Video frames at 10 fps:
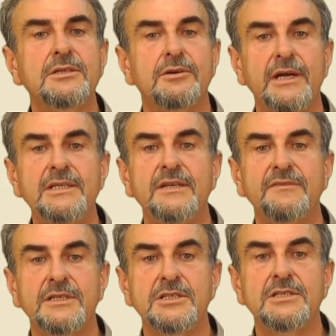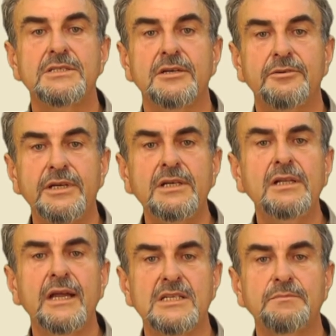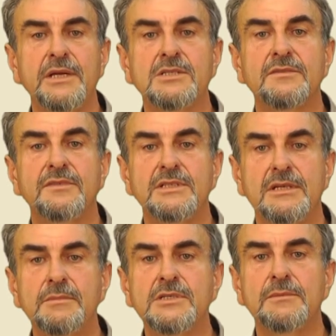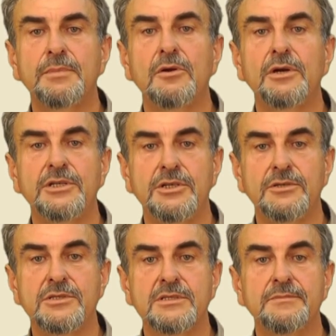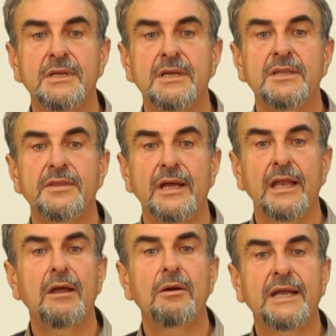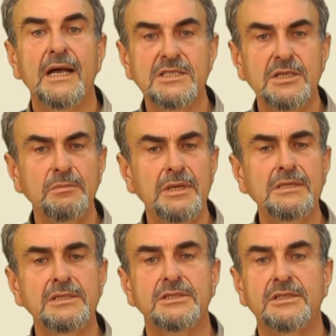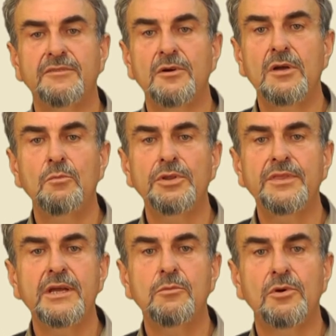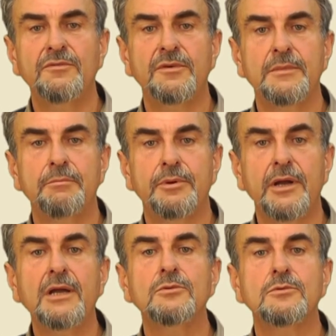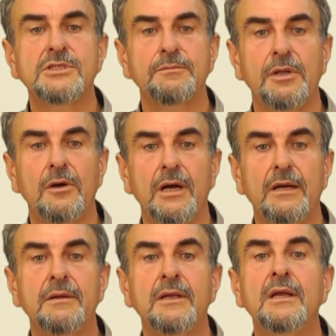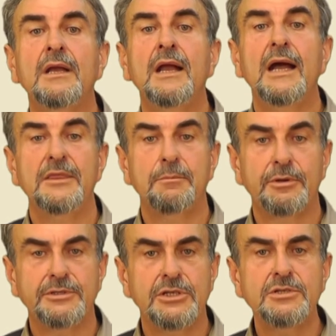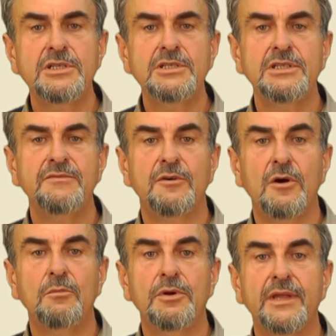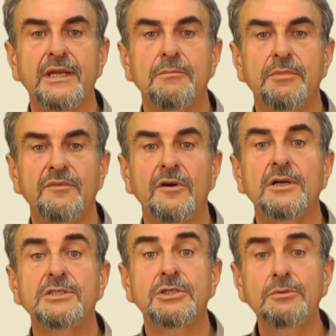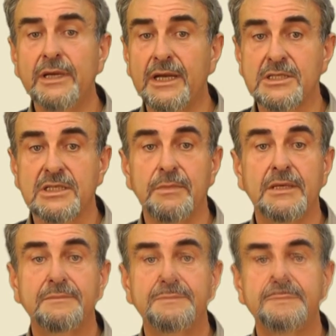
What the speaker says: and grade definitions are critical aspects of the timber supply and use. They allow a customer to define what they want from the product or supplier, and the producer to define what they can provide to a customer.